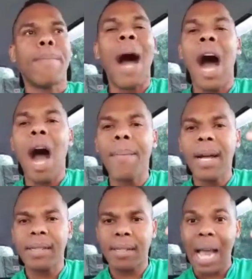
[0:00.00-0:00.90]
The
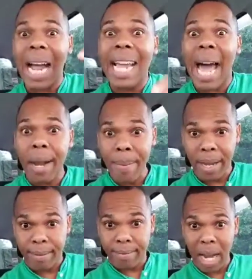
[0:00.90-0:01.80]
Bahamas
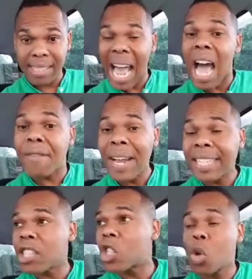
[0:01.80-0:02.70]
Academy, that's the
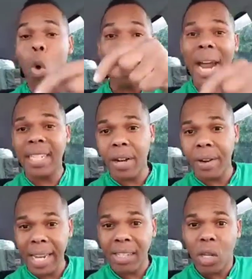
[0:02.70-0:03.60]
Adventist school right
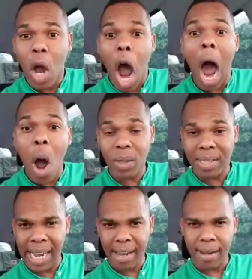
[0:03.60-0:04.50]
here, is
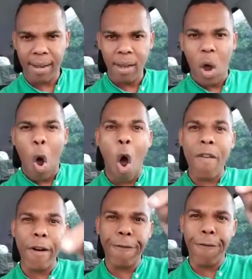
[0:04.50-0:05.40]
housing
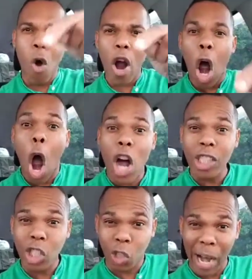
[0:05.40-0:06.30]
over
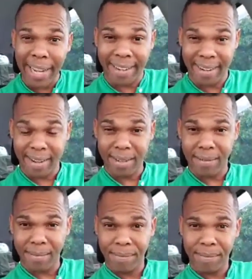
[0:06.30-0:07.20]
400
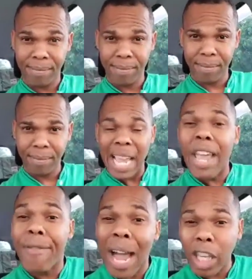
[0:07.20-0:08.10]

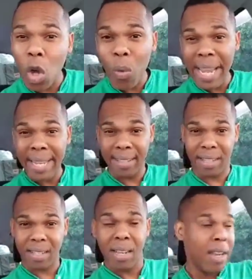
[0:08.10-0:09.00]

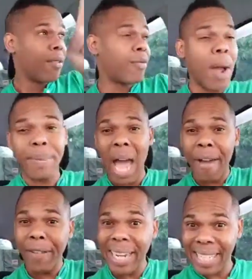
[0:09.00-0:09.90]
evacuees from
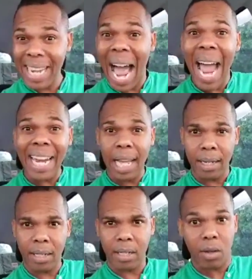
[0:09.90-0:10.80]
the affected
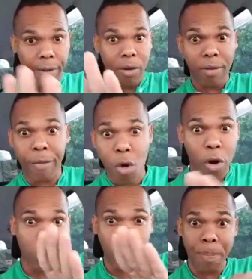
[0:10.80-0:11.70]
islands. Over
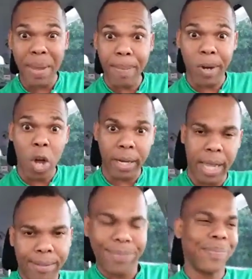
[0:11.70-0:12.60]
400 people
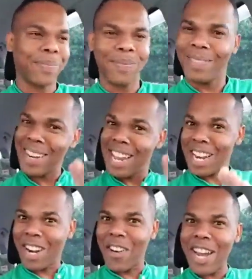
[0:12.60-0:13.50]
down there.
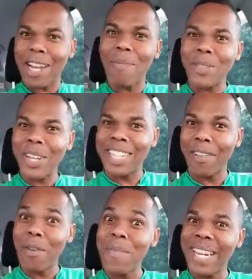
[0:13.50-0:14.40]
Great
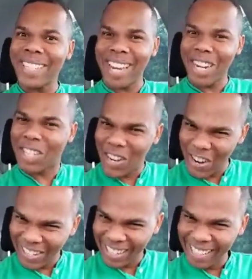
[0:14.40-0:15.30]
opportunity for minister, not
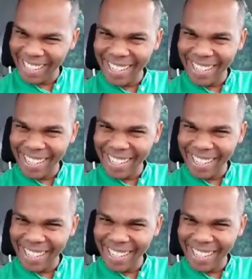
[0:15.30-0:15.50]
true?